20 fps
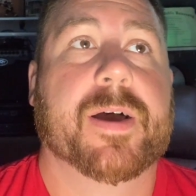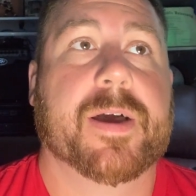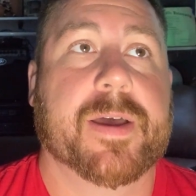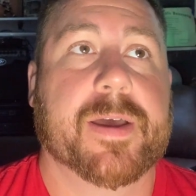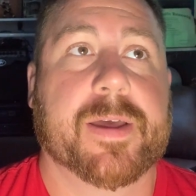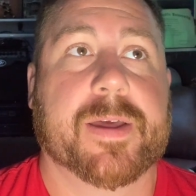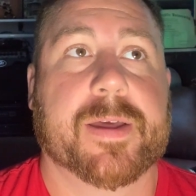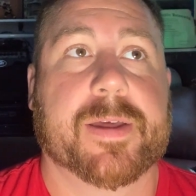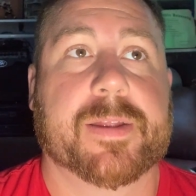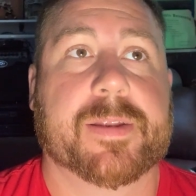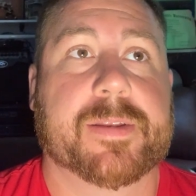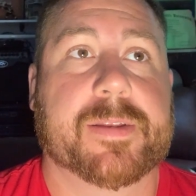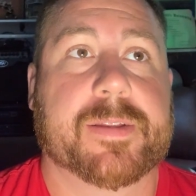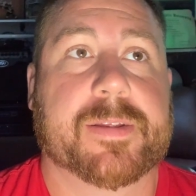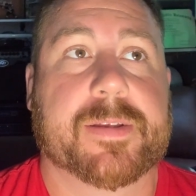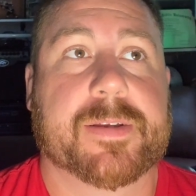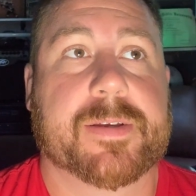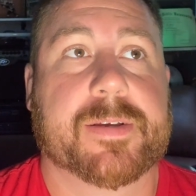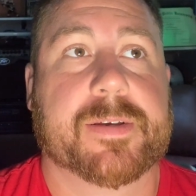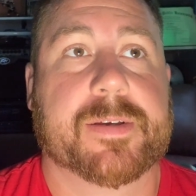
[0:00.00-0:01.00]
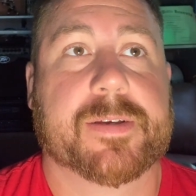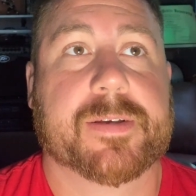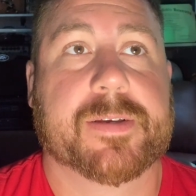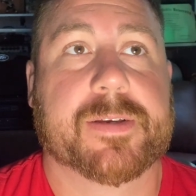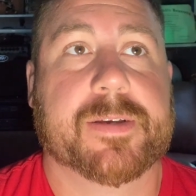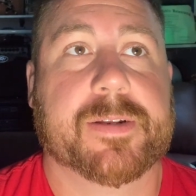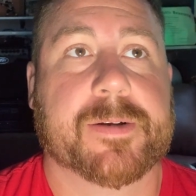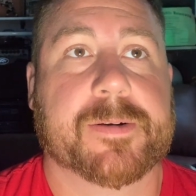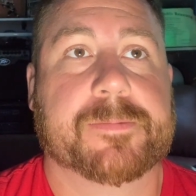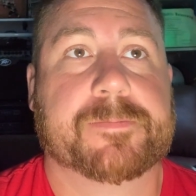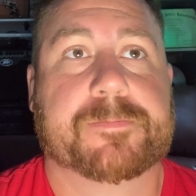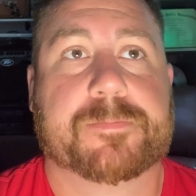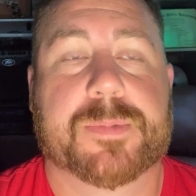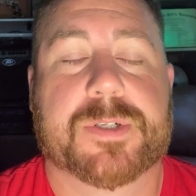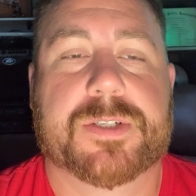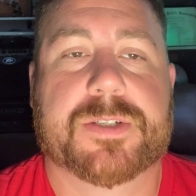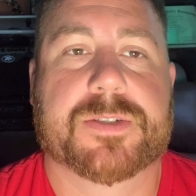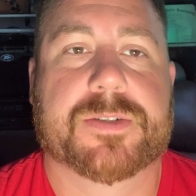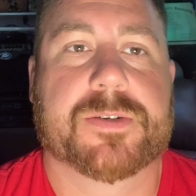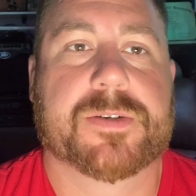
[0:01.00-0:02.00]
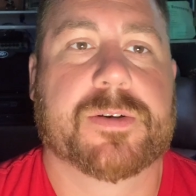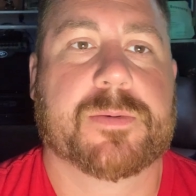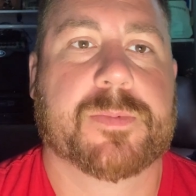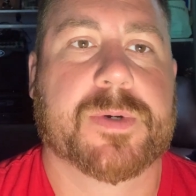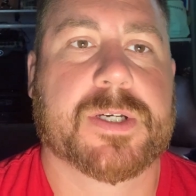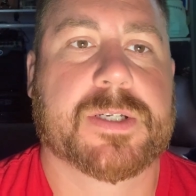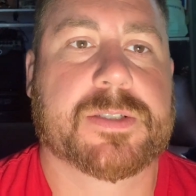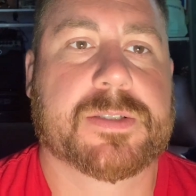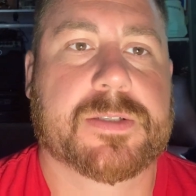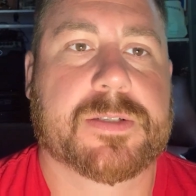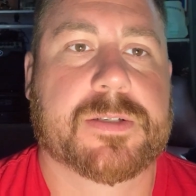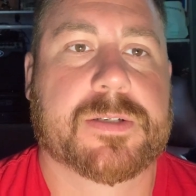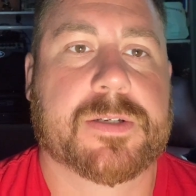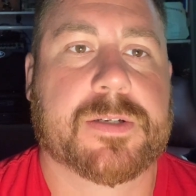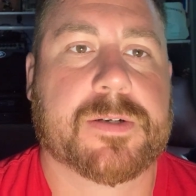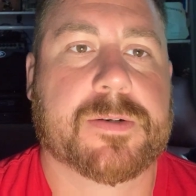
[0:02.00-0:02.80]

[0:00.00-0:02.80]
and but just do your best,